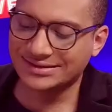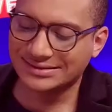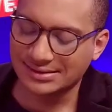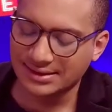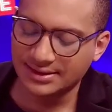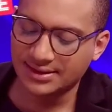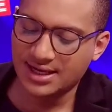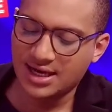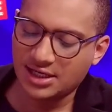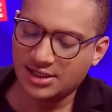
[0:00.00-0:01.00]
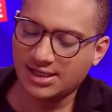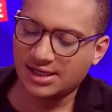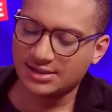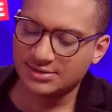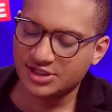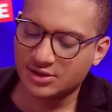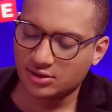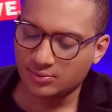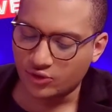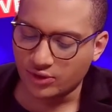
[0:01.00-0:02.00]
only an
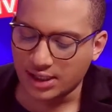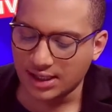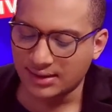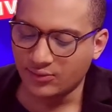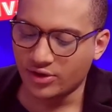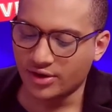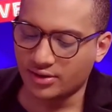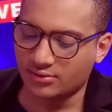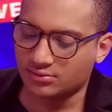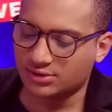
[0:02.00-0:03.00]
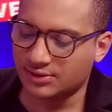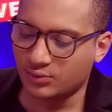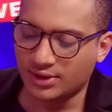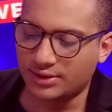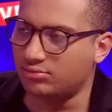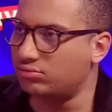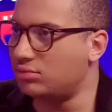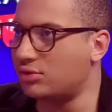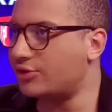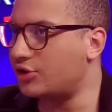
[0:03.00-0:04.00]
academical program where they will
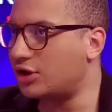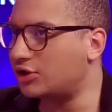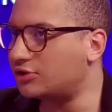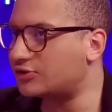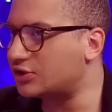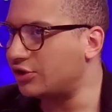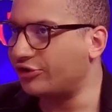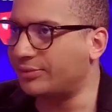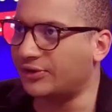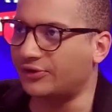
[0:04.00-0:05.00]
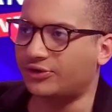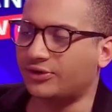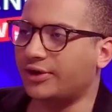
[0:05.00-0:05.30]
learn a lot of stuff about